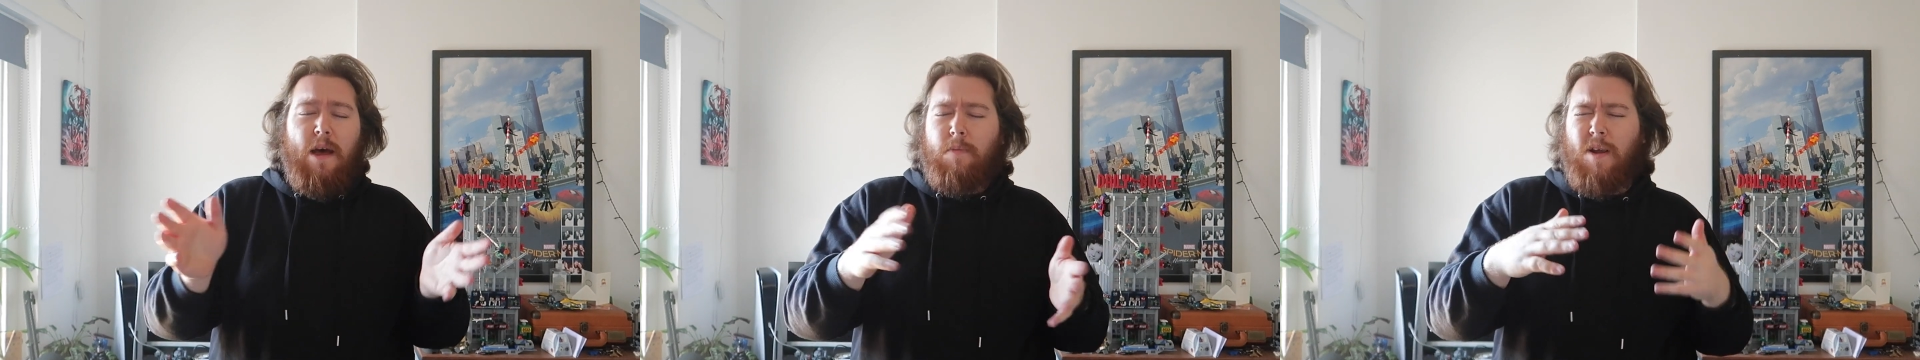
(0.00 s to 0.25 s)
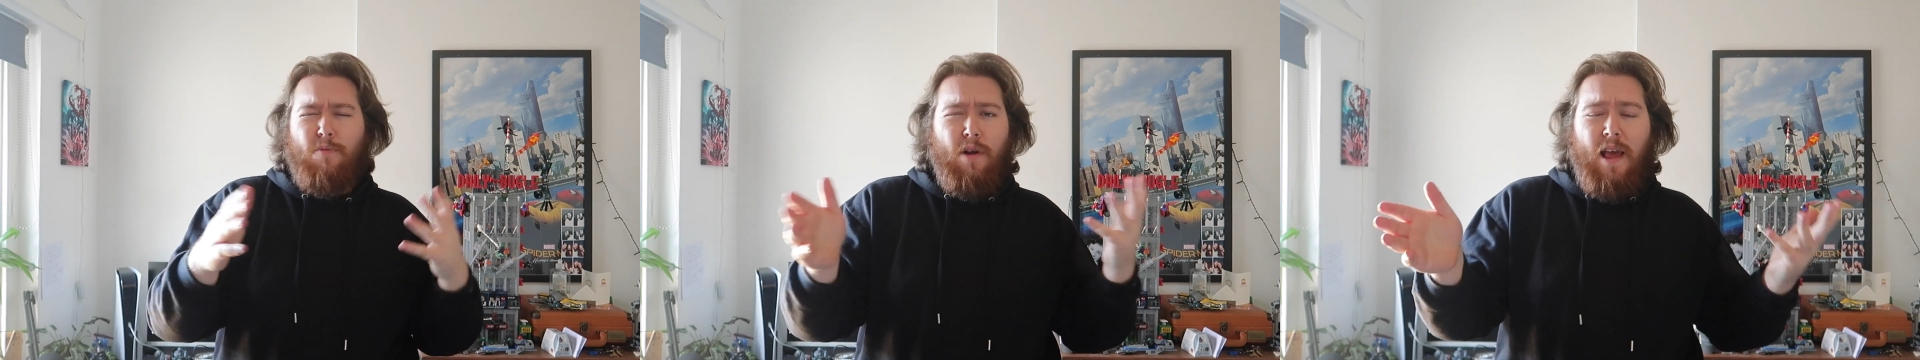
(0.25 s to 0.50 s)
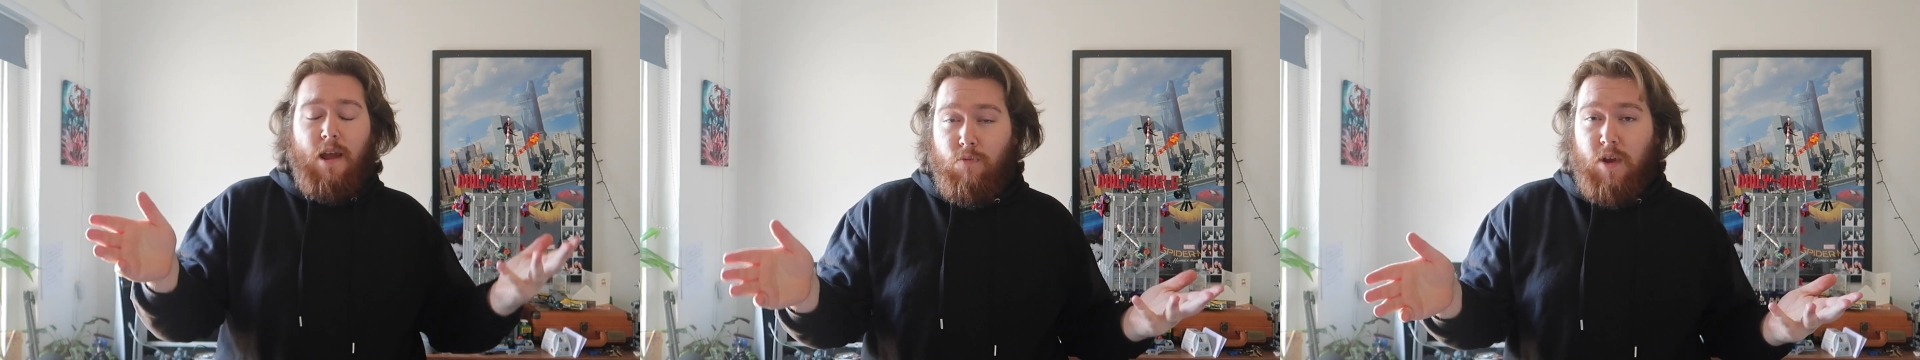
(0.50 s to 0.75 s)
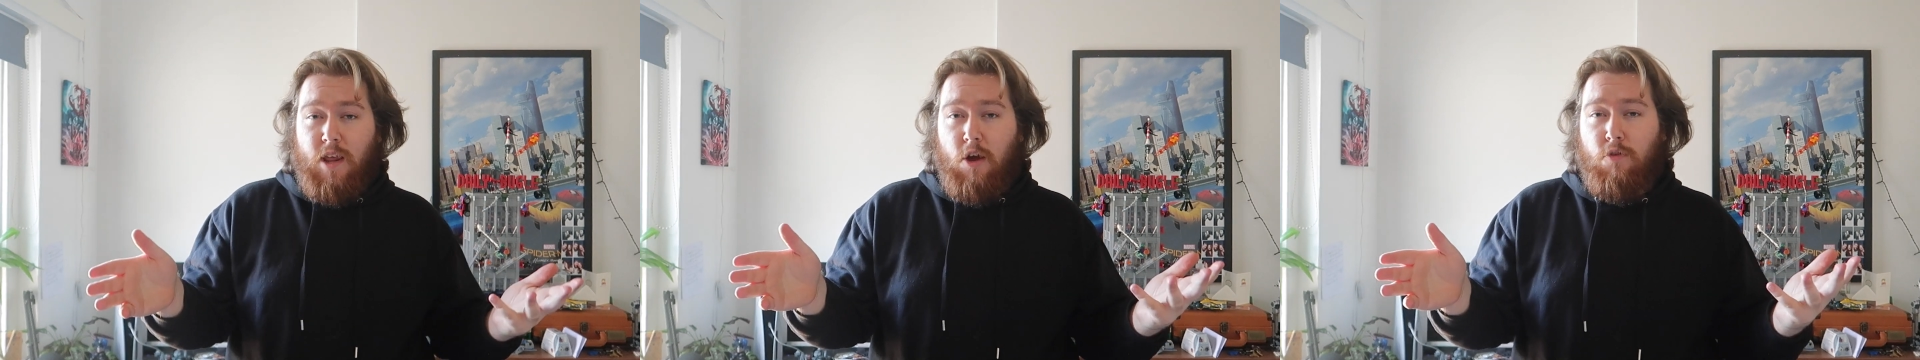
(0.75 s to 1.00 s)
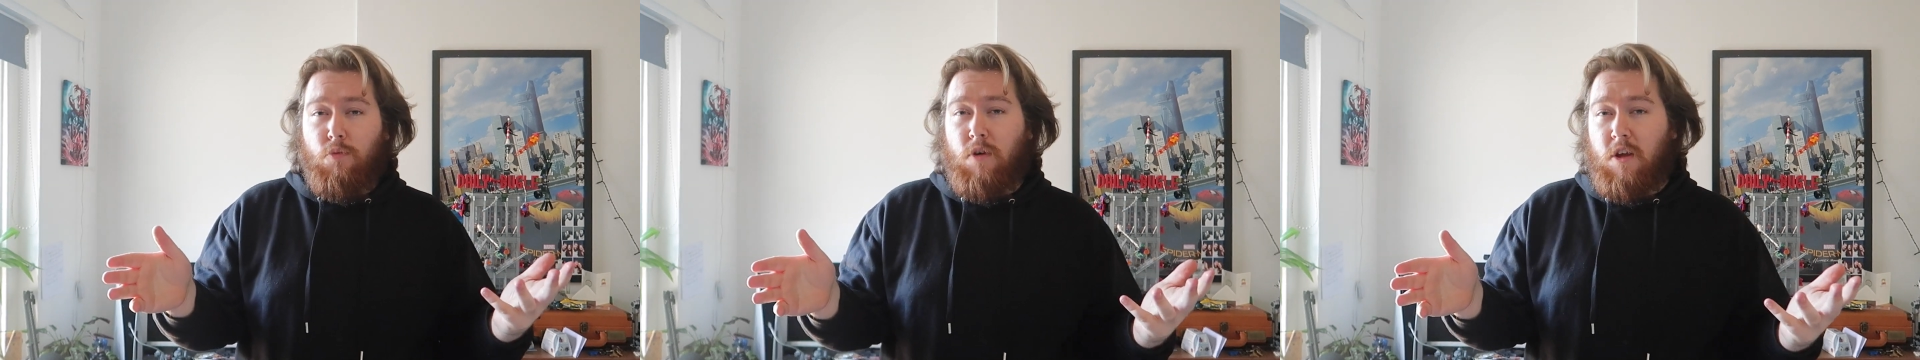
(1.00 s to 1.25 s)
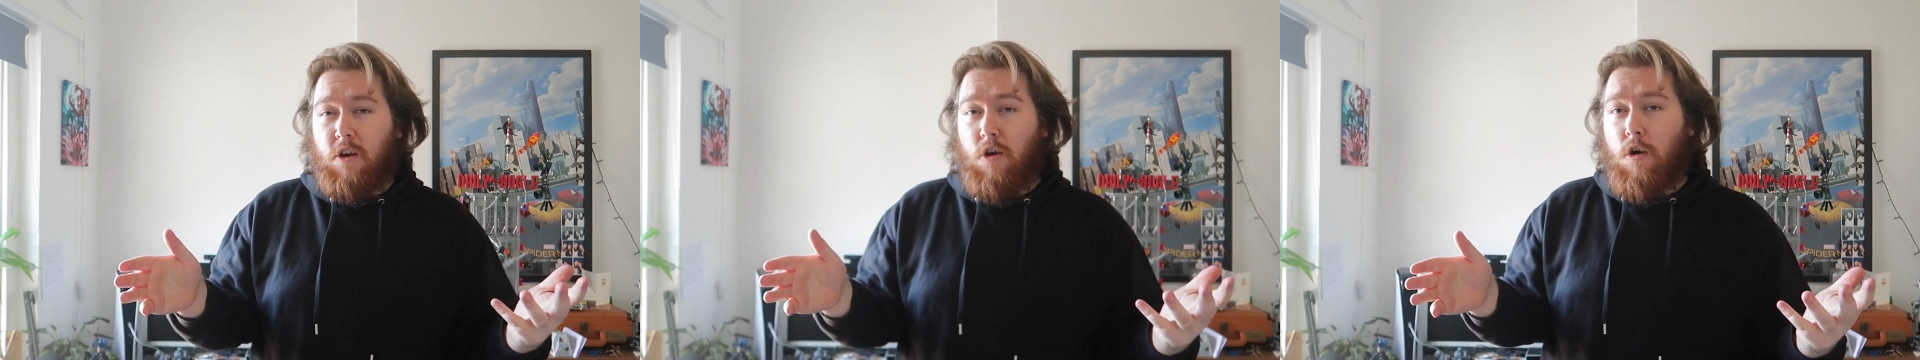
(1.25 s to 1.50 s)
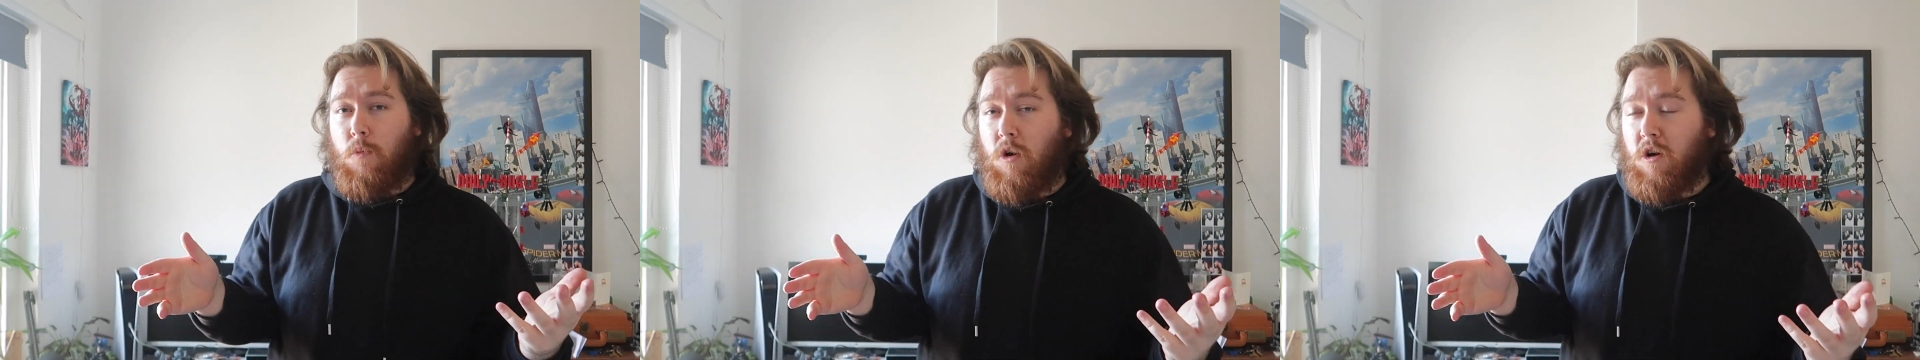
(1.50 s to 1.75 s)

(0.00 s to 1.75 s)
Eminem related videos for you to go and